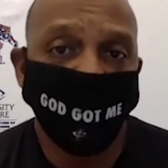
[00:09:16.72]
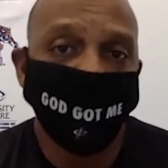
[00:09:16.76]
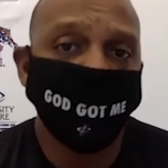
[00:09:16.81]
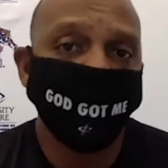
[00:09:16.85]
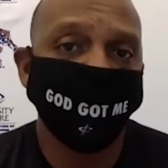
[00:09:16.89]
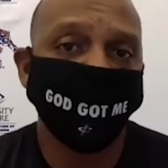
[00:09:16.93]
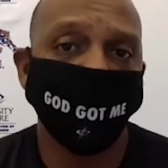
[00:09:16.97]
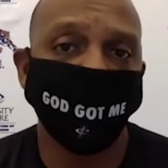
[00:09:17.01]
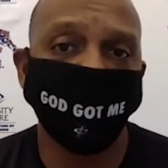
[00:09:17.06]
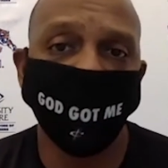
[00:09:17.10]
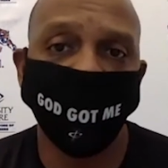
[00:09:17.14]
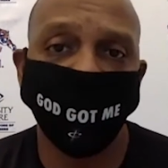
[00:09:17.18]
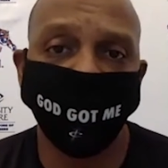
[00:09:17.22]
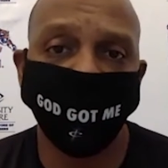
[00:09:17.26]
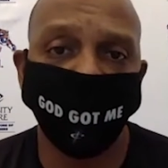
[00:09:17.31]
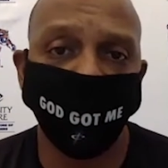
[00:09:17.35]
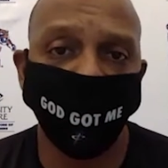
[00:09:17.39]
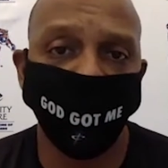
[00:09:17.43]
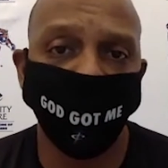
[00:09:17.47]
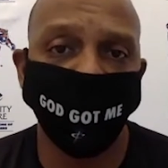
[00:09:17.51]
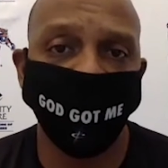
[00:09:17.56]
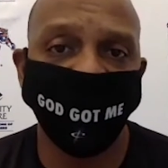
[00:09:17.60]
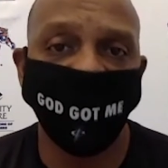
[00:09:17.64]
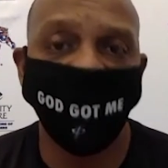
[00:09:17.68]
He's going to be on the
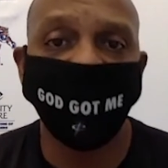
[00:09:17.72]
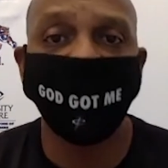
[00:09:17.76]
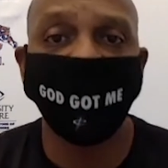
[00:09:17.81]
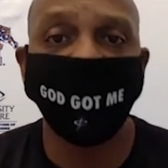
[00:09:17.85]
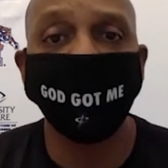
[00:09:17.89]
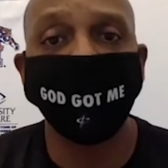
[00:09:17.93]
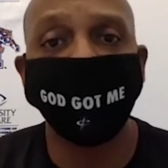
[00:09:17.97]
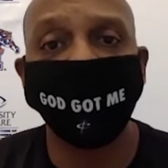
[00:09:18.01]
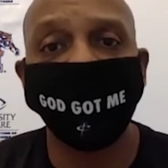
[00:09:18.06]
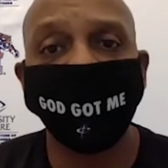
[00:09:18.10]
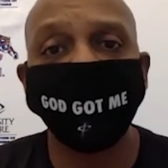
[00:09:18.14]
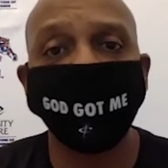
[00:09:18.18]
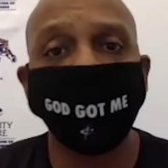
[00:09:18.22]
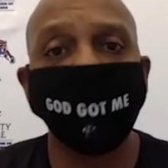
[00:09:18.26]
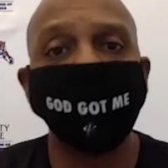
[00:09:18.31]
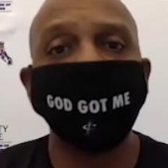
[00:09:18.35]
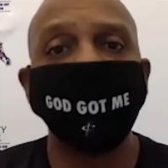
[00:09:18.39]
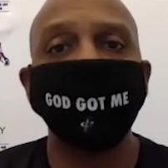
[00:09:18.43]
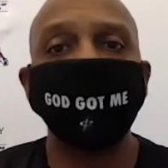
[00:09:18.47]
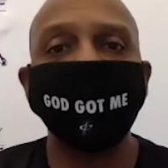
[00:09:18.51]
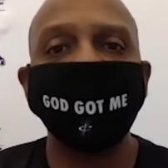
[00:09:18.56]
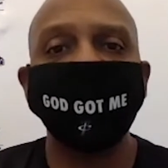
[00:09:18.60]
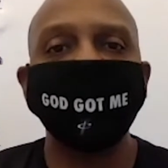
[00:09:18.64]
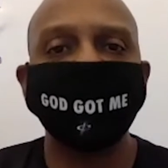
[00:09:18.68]
floor, and he can only play so many
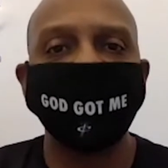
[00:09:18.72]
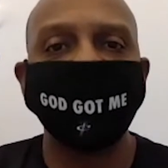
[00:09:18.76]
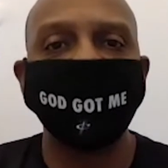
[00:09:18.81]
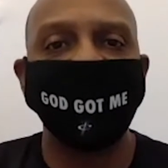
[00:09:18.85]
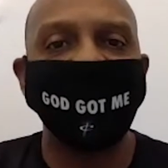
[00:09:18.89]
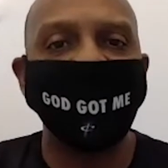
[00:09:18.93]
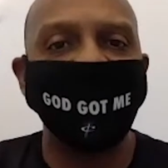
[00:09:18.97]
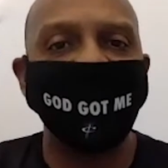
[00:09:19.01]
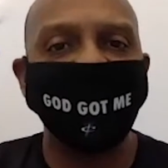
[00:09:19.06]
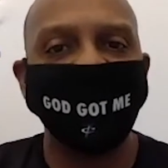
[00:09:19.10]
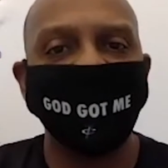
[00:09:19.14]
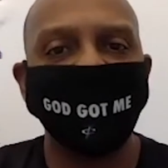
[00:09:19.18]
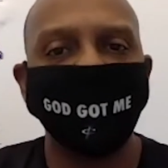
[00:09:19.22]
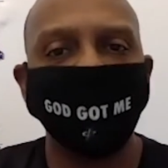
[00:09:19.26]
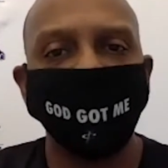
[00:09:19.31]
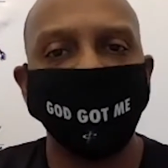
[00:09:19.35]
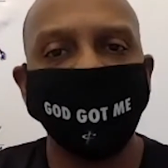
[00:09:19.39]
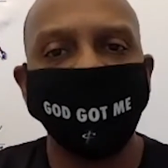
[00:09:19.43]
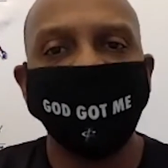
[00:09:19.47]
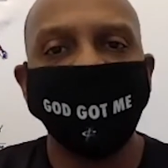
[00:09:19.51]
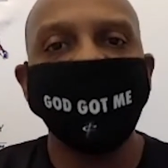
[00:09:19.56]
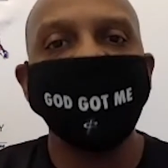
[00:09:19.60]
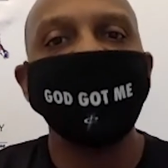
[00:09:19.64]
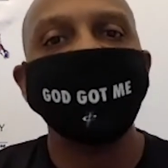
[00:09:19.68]
minutes at a high
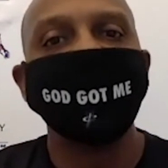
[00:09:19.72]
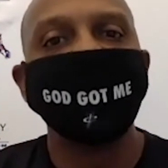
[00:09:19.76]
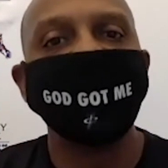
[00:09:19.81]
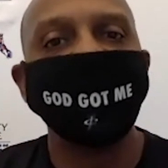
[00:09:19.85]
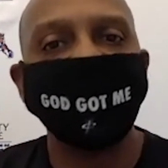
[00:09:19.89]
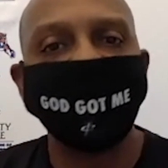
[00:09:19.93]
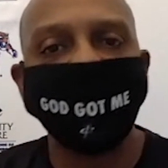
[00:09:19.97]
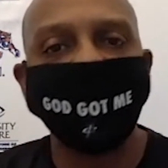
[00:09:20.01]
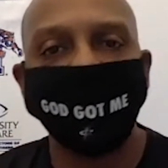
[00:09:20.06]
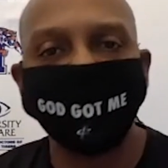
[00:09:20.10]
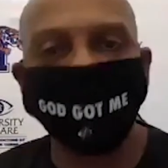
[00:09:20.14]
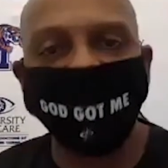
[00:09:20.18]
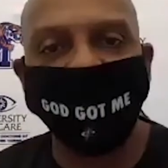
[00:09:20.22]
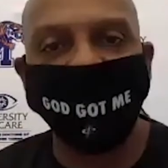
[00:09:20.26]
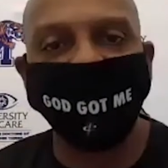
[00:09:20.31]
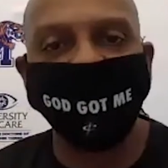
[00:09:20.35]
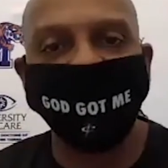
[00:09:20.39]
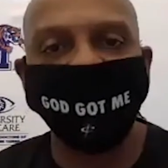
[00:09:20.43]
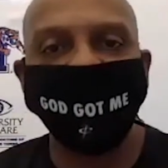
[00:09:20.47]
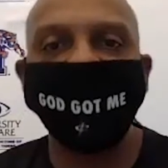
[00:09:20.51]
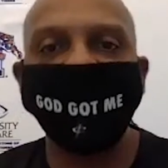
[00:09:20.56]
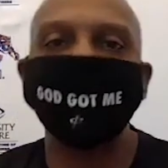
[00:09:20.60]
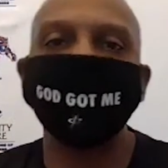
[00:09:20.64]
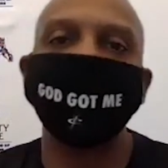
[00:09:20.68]
level. Then he comes out of the
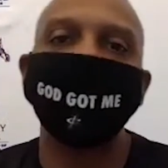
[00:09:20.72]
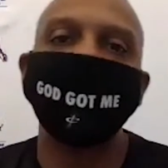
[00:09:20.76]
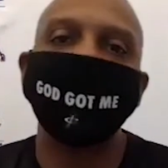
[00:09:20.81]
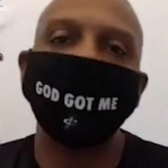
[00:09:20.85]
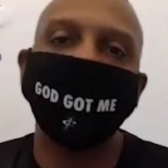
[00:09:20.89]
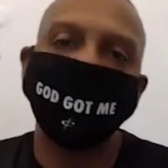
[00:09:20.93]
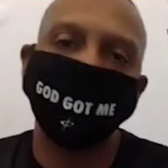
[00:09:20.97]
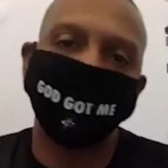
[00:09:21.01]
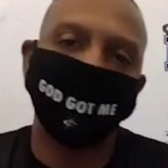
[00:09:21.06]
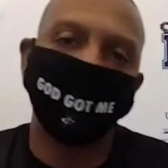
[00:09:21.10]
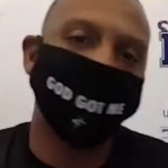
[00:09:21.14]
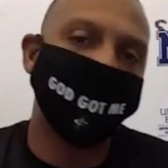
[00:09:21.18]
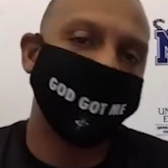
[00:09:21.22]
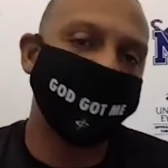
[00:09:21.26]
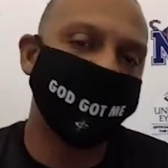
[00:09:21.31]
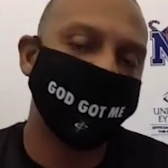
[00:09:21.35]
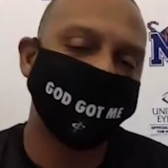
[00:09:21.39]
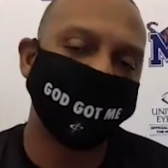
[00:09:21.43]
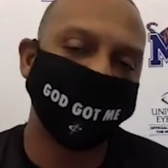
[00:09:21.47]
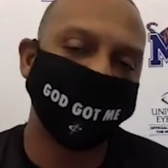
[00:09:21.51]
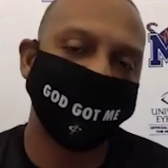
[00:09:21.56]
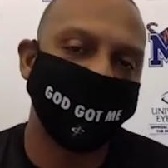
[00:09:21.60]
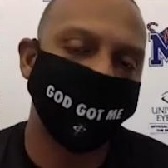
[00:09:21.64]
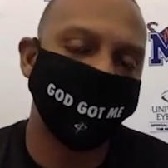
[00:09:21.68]
game. Then the next big needs
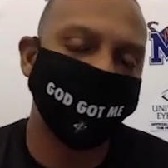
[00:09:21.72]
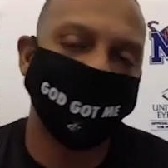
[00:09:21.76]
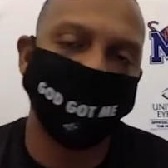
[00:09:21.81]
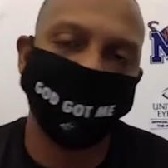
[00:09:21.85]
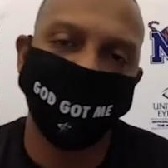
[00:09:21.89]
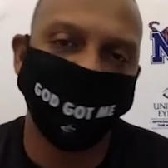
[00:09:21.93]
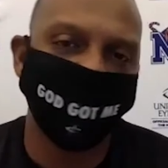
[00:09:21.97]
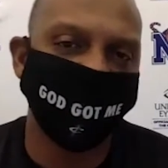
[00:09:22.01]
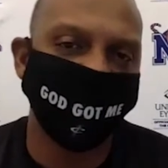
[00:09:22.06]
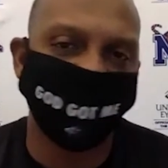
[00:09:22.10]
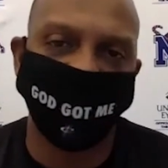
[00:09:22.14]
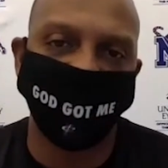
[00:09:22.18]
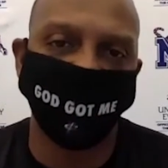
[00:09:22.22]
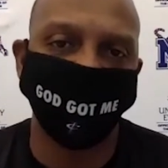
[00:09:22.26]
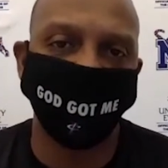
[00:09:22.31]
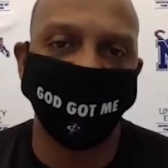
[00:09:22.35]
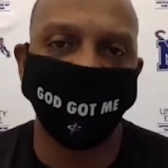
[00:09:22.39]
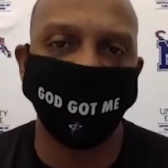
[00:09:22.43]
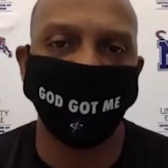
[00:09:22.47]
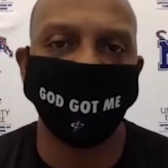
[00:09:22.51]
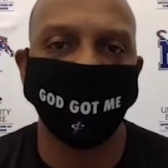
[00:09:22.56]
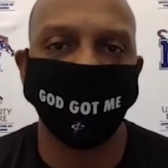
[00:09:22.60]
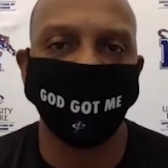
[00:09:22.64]
to come in and do the same thing.